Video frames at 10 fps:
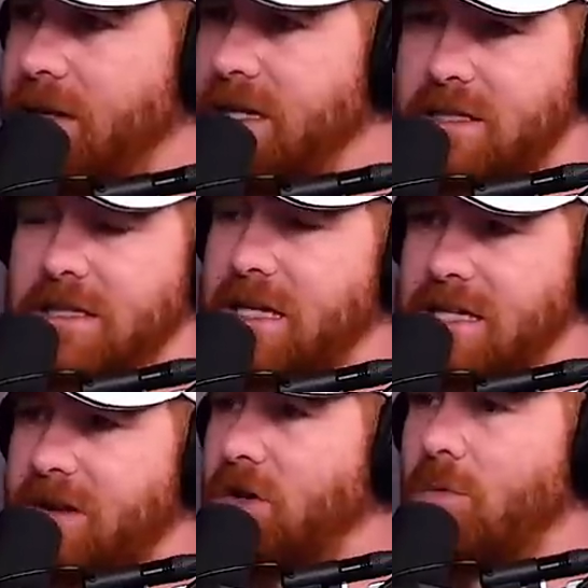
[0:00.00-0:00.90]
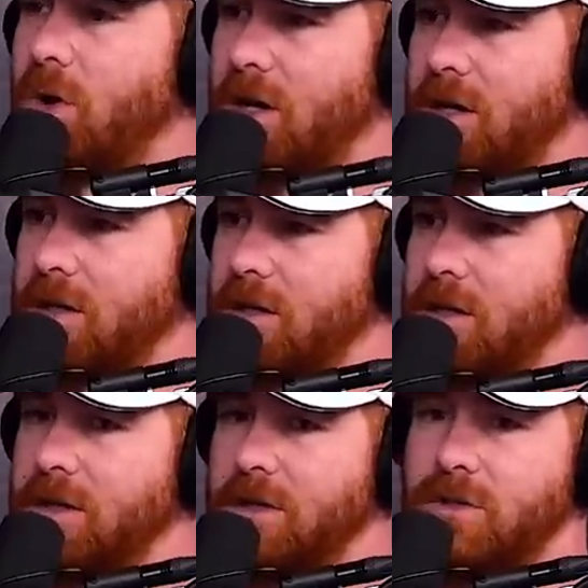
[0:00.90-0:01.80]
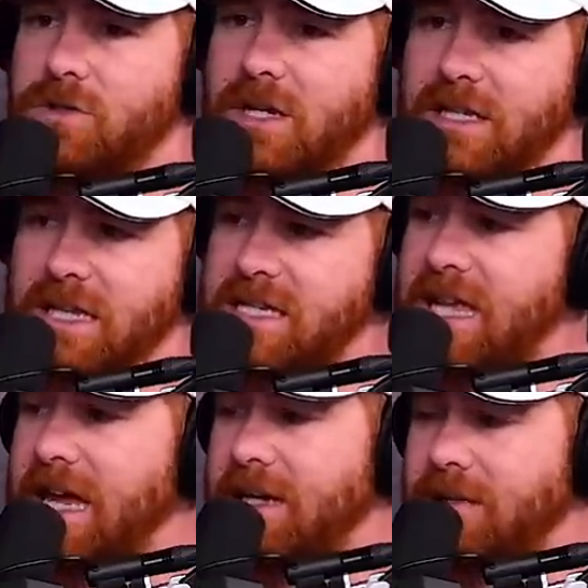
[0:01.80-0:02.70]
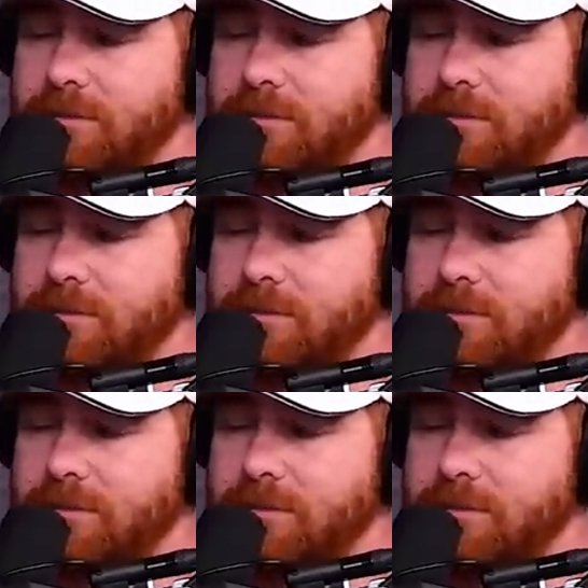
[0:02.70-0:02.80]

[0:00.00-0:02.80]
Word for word: I mean, it's that's never gonna work." So he, they stayed,